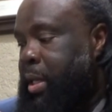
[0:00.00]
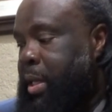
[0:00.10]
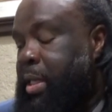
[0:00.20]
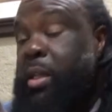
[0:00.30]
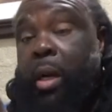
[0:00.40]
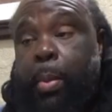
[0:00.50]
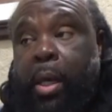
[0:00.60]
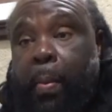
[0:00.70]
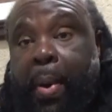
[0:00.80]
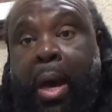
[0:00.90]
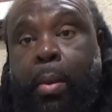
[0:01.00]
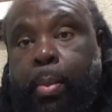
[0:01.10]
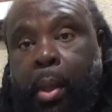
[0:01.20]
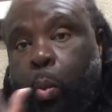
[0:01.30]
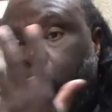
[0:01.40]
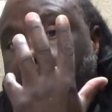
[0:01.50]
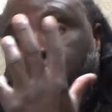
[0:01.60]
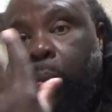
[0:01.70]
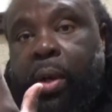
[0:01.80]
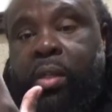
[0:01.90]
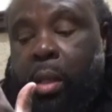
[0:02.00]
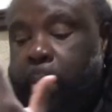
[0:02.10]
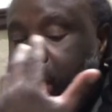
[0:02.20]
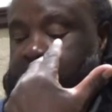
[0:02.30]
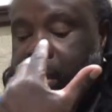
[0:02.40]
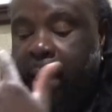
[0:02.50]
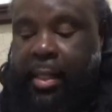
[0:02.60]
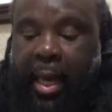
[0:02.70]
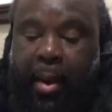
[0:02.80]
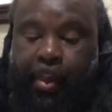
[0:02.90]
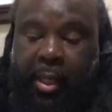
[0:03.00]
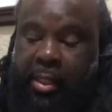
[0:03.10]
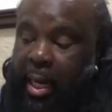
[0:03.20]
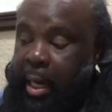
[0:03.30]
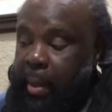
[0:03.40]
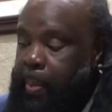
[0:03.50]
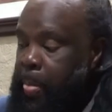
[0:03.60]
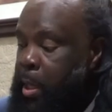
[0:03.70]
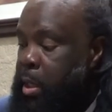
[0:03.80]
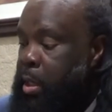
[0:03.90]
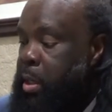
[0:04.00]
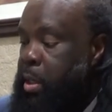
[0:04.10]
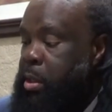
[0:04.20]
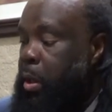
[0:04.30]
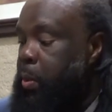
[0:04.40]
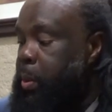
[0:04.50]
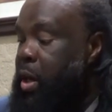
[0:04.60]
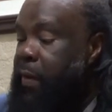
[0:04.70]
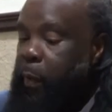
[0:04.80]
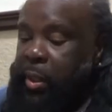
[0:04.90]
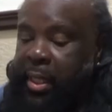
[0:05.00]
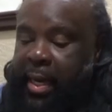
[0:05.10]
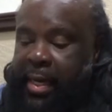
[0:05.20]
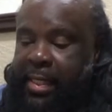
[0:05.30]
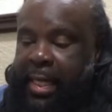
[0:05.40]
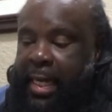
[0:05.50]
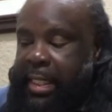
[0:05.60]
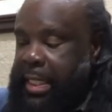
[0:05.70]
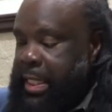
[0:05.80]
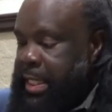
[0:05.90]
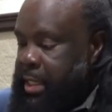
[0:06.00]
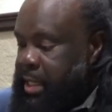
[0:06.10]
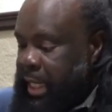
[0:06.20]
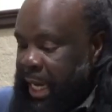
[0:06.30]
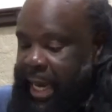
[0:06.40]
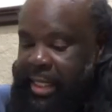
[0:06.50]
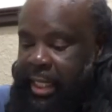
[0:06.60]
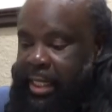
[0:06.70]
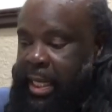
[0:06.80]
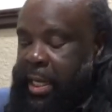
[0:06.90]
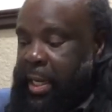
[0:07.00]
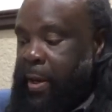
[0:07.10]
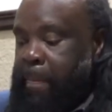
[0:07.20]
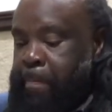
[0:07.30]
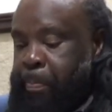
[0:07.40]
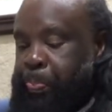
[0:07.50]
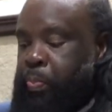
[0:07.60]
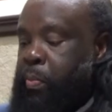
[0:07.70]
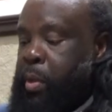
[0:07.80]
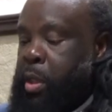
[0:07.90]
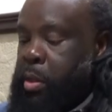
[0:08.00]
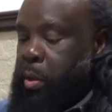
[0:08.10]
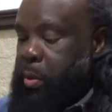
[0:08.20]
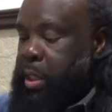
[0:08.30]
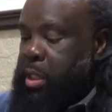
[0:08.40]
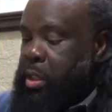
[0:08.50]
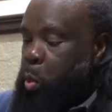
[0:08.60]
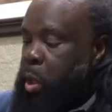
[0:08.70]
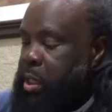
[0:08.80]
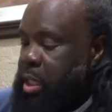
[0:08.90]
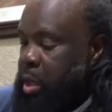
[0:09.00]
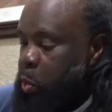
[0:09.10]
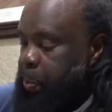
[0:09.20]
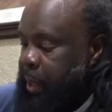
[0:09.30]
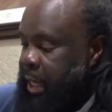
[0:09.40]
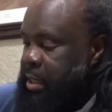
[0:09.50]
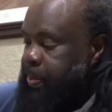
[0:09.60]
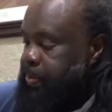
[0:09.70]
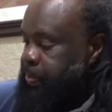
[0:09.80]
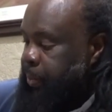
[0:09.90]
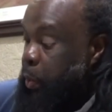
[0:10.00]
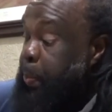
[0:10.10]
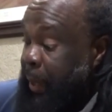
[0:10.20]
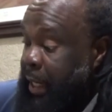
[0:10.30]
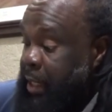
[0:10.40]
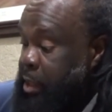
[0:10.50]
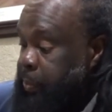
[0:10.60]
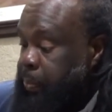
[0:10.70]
it's gonna be compatible with, with all the rest of them. That just had to happen in time. So enough with the S A Classic ten. So this is the one that's gonna replace, replace